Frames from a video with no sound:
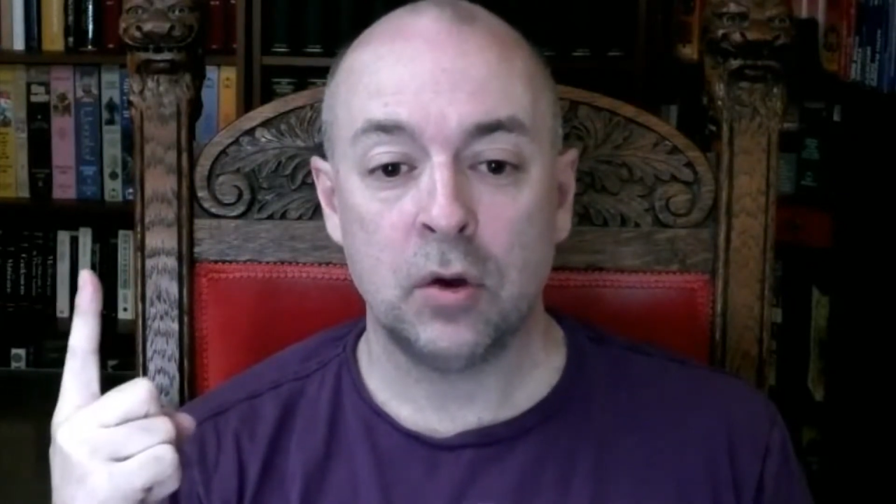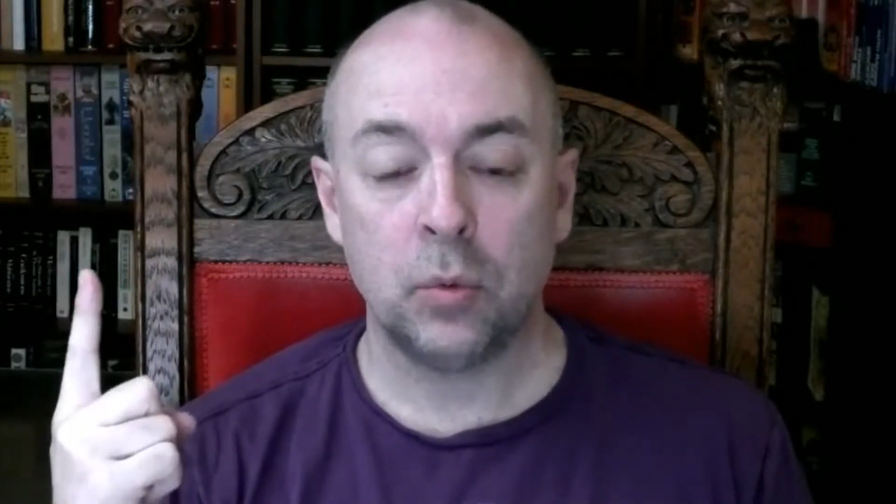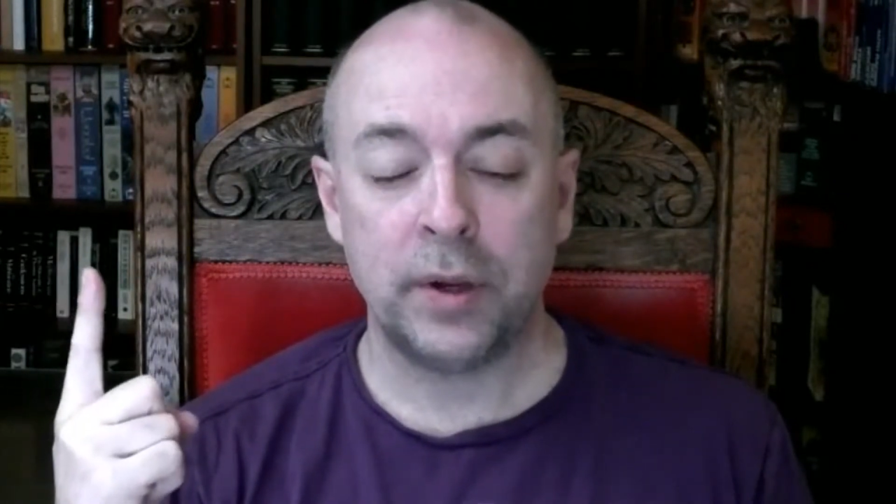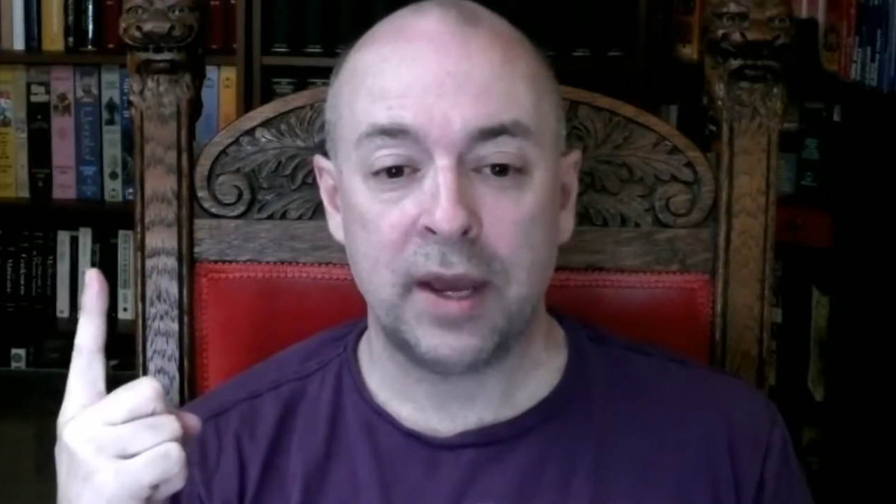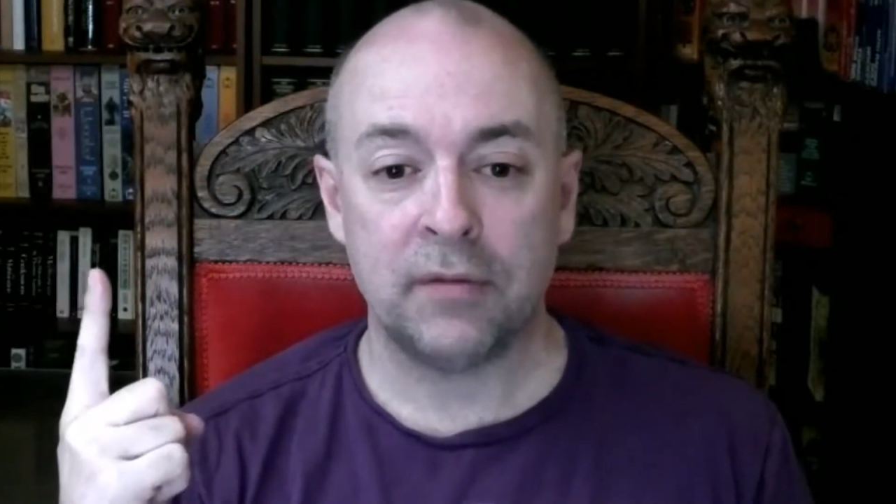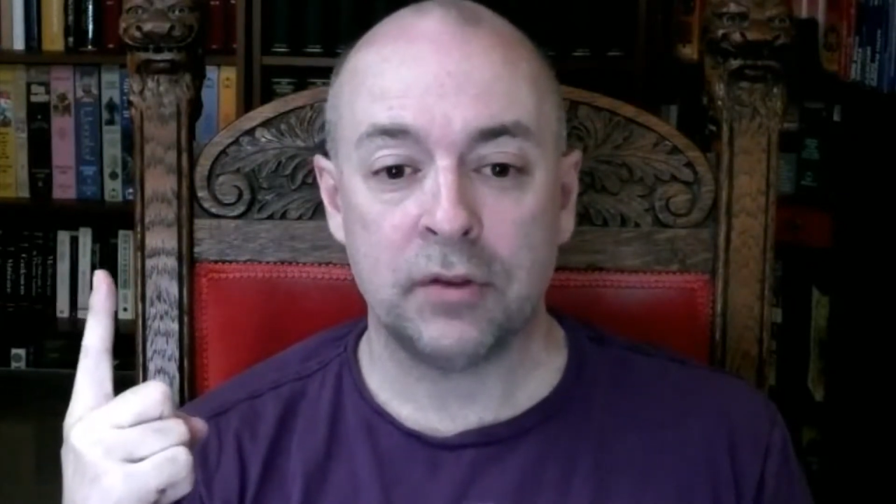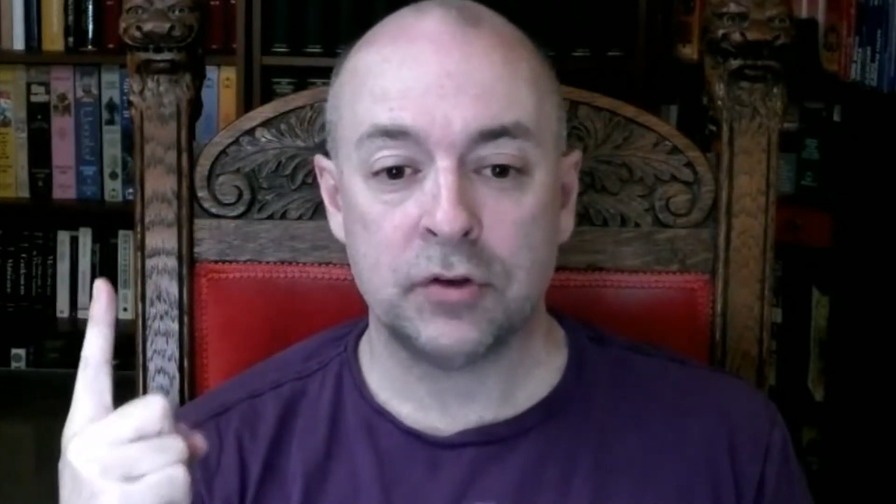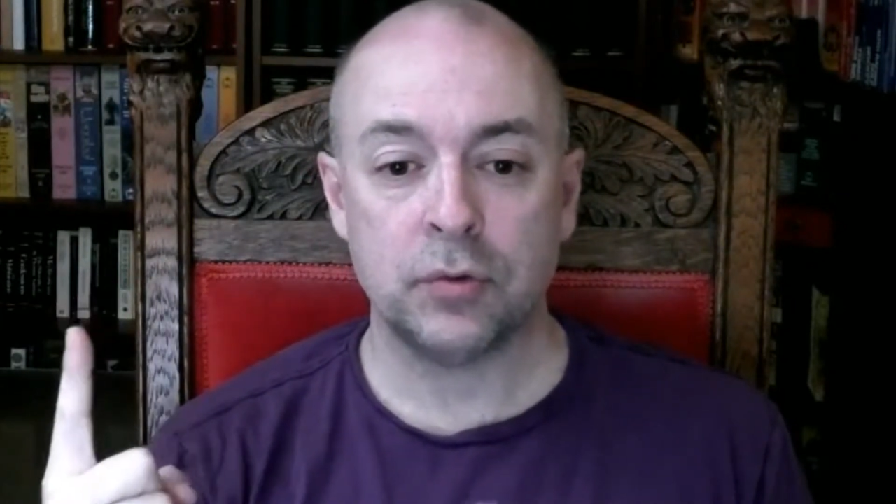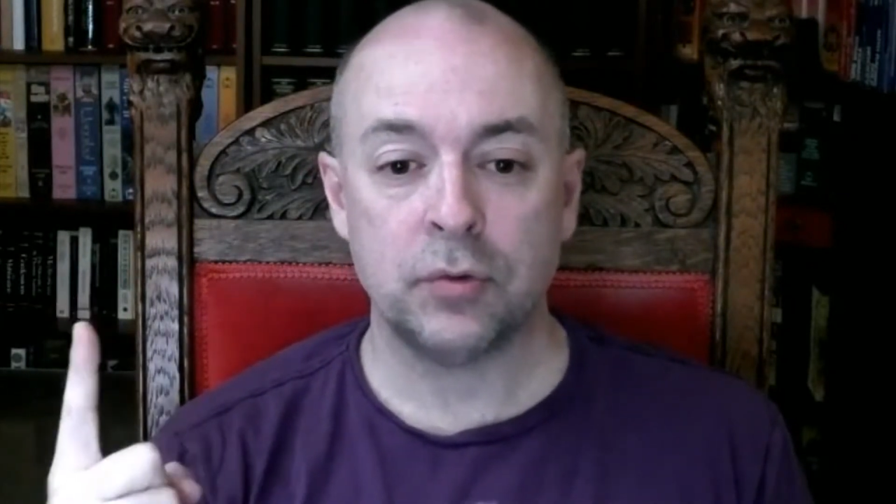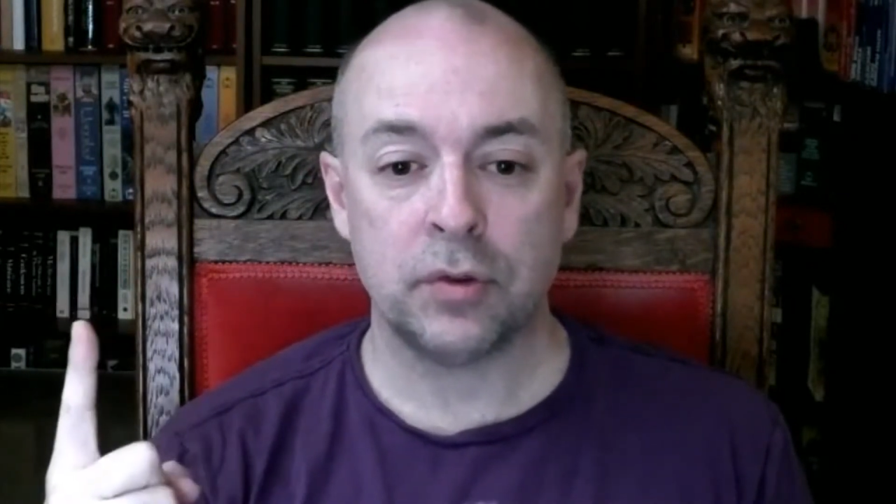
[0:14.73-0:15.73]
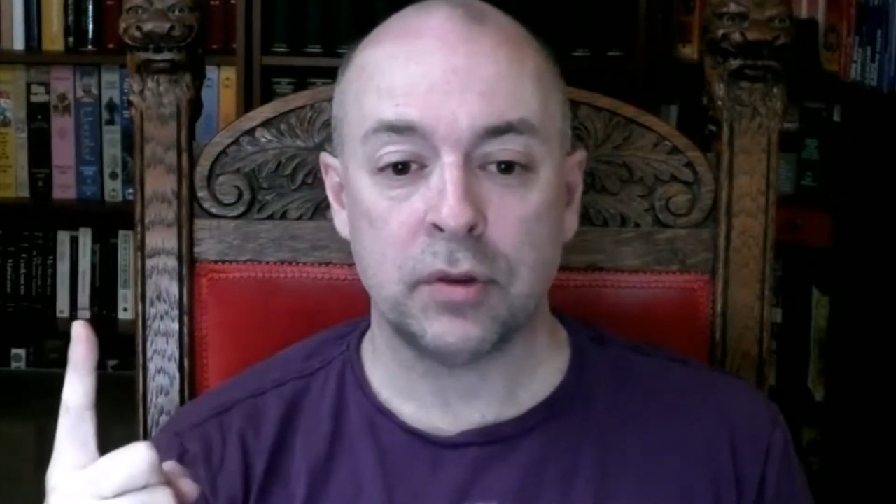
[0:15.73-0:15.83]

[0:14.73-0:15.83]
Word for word: have the truth,